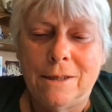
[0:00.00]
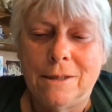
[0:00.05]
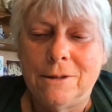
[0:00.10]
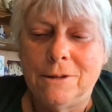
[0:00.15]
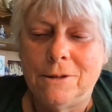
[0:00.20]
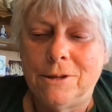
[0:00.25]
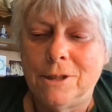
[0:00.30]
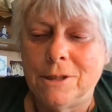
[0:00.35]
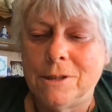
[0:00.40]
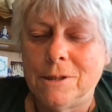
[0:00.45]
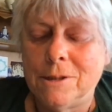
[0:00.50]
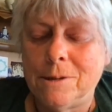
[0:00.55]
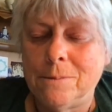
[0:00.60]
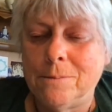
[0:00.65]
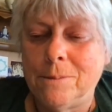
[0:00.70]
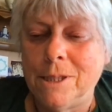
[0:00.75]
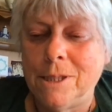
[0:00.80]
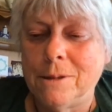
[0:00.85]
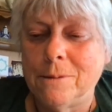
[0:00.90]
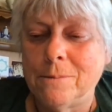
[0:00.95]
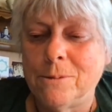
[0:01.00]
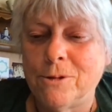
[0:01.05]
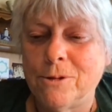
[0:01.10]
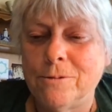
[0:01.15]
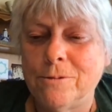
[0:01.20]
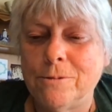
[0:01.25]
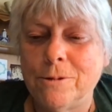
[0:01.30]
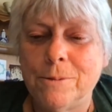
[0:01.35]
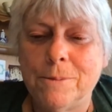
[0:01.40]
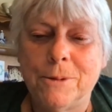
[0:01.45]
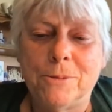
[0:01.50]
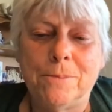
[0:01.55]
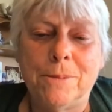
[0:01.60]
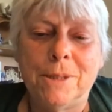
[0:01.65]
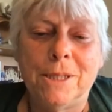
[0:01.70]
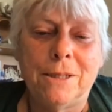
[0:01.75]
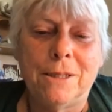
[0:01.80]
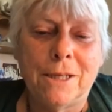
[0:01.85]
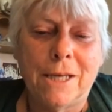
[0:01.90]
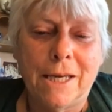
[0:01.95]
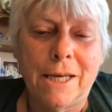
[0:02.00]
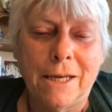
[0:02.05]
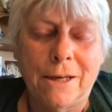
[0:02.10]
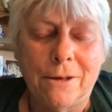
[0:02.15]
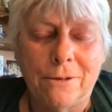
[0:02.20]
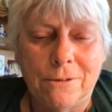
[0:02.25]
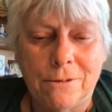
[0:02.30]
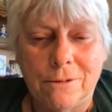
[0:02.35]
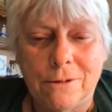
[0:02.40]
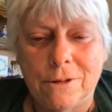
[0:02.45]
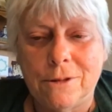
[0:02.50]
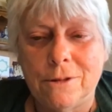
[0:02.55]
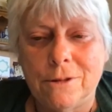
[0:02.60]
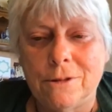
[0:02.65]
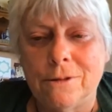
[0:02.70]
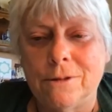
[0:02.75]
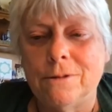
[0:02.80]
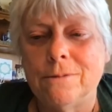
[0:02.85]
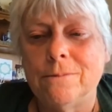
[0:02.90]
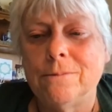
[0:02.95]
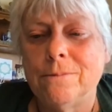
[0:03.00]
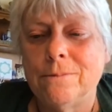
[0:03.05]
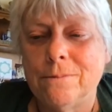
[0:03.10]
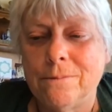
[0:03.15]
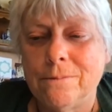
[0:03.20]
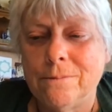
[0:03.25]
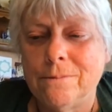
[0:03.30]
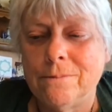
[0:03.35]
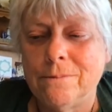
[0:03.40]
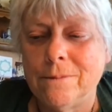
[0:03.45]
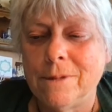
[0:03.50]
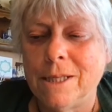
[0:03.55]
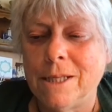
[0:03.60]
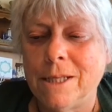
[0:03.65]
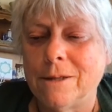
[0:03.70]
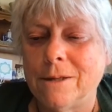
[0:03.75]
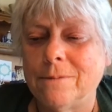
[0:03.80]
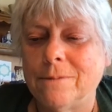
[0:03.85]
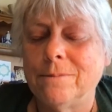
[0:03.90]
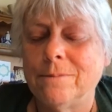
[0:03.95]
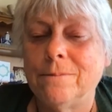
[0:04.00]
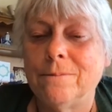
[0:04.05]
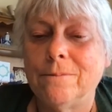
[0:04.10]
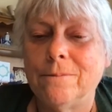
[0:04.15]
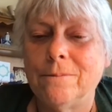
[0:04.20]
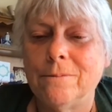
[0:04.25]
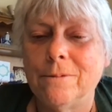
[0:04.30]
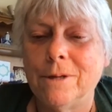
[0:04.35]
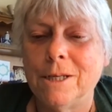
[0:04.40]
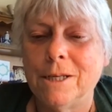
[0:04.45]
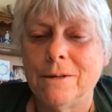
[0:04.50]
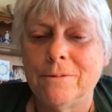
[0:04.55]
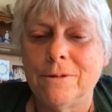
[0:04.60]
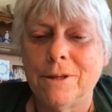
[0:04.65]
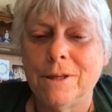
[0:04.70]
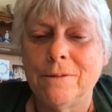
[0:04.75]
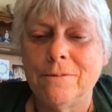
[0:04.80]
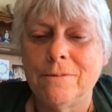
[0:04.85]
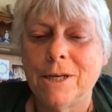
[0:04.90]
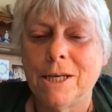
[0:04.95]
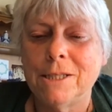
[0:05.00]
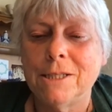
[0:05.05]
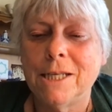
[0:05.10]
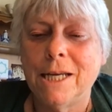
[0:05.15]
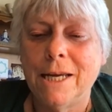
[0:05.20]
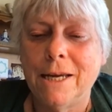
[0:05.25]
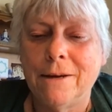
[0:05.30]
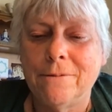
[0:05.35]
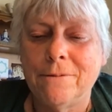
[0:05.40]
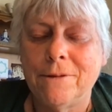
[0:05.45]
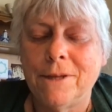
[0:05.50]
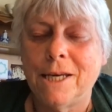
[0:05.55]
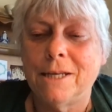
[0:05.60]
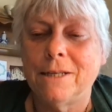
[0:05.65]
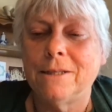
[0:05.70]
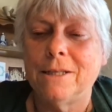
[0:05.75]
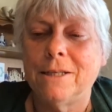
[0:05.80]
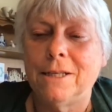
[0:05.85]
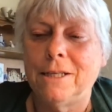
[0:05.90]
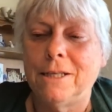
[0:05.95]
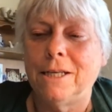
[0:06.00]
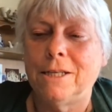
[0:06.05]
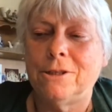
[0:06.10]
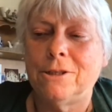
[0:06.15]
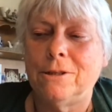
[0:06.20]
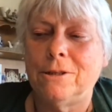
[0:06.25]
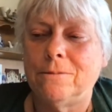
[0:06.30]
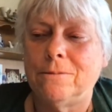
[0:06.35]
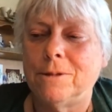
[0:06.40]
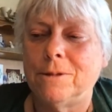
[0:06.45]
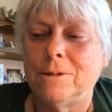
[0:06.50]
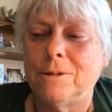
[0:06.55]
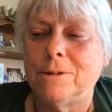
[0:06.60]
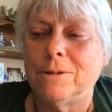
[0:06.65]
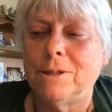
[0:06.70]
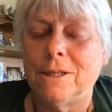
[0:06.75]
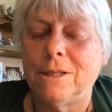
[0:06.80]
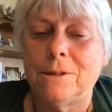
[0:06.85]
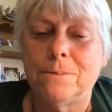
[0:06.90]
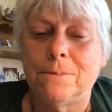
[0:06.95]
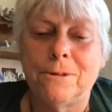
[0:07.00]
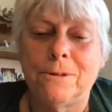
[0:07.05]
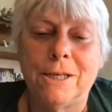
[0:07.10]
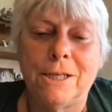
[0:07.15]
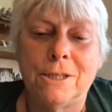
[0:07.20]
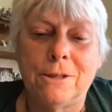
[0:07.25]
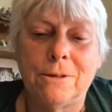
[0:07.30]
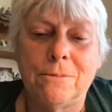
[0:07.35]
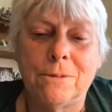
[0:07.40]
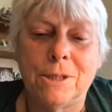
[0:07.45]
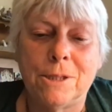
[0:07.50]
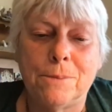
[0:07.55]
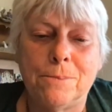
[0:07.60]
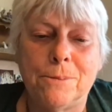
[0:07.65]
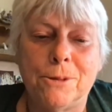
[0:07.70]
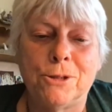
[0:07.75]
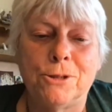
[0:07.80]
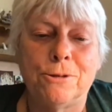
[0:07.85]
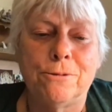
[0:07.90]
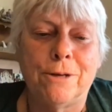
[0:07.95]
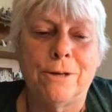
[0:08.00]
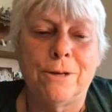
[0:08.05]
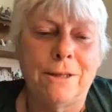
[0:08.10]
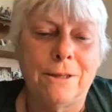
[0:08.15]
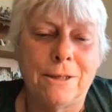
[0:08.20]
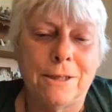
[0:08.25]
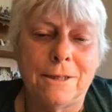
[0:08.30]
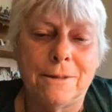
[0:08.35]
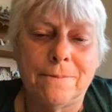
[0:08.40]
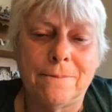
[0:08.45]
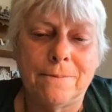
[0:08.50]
just be in a boardroom and be an accountant or, you know, whatever. They've got to have that connection with inspiration, with spirituality,